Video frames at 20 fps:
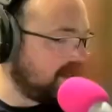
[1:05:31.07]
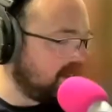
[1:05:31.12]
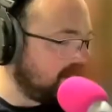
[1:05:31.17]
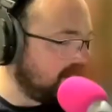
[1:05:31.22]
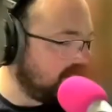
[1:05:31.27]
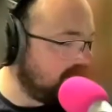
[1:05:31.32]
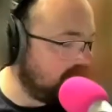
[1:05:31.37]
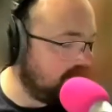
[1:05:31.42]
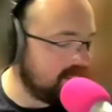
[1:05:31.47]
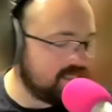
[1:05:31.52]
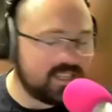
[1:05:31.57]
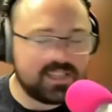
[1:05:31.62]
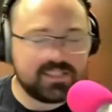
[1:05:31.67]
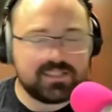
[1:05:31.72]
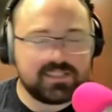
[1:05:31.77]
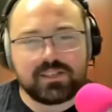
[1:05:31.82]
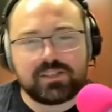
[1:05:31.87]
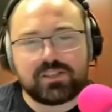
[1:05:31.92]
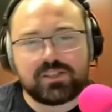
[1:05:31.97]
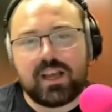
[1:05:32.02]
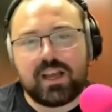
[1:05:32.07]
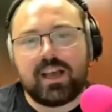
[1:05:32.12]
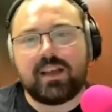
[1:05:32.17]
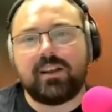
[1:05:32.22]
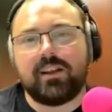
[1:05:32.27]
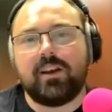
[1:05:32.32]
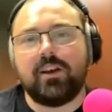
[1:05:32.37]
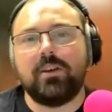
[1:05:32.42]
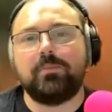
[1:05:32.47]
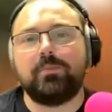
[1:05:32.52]
A fantastic chat, and
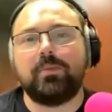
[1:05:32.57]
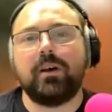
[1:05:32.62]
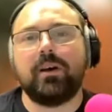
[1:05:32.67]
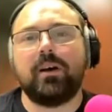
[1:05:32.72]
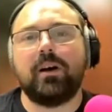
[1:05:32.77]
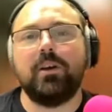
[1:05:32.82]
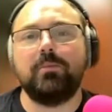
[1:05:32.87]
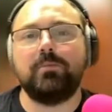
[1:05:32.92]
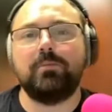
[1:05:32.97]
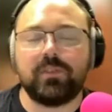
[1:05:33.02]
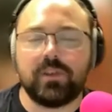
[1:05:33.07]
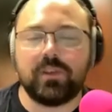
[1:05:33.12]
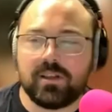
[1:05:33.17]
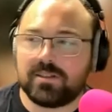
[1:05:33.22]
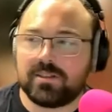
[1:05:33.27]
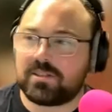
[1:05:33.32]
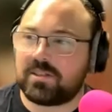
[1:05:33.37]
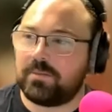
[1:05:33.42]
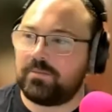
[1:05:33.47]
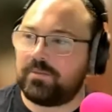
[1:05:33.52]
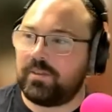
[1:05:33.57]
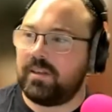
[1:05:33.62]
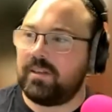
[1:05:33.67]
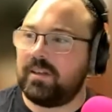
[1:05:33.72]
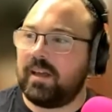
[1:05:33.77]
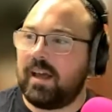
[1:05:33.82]
I hope you've learned something.